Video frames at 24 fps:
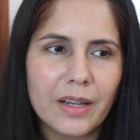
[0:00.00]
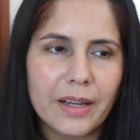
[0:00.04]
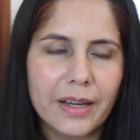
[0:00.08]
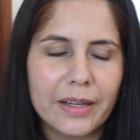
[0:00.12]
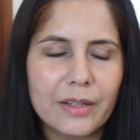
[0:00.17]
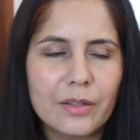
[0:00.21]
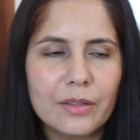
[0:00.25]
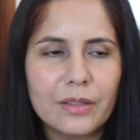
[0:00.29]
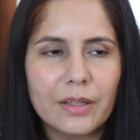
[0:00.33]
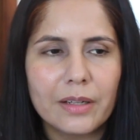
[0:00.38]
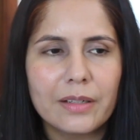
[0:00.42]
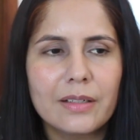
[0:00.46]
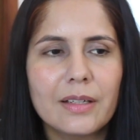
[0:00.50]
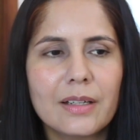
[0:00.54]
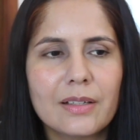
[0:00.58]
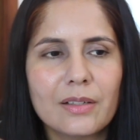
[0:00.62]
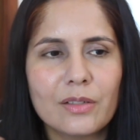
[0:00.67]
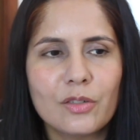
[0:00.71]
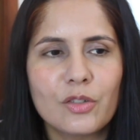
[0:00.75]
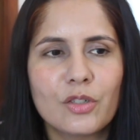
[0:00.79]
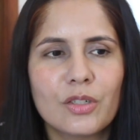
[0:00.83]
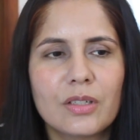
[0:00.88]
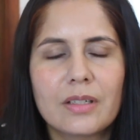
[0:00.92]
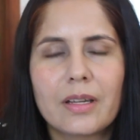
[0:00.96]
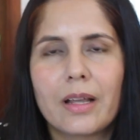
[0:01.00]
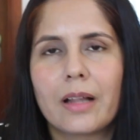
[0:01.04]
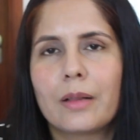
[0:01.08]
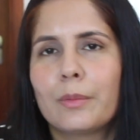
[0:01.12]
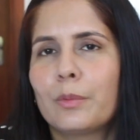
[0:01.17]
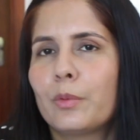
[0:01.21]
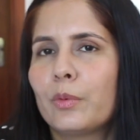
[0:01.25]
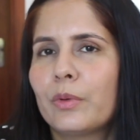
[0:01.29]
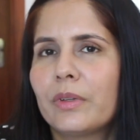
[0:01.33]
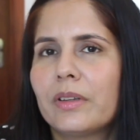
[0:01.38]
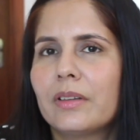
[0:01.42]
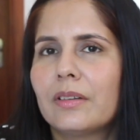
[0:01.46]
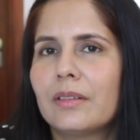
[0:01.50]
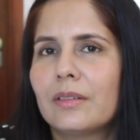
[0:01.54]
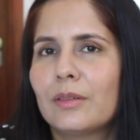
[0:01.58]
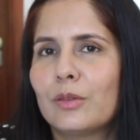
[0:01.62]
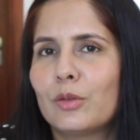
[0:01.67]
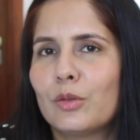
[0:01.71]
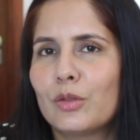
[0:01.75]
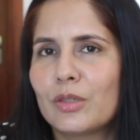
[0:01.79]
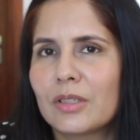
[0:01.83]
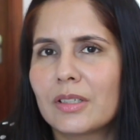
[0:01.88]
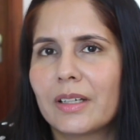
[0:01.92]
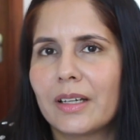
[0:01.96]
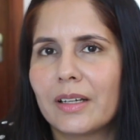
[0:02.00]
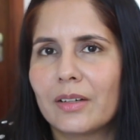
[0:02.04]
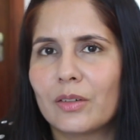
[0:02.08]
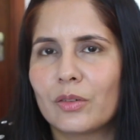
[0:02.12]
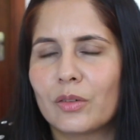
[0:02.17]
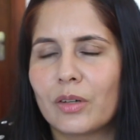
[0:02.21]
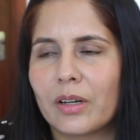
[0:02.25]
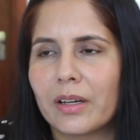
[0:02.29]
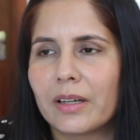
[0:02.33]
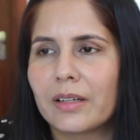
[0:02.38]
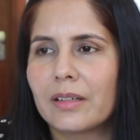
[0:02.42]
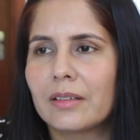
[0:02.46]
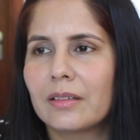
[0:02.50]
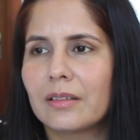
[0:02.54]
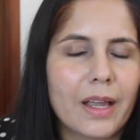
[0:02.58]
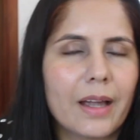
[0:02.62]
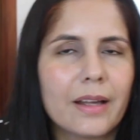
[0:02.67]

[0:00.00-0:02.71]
it, it doesn't just help with good skin, right?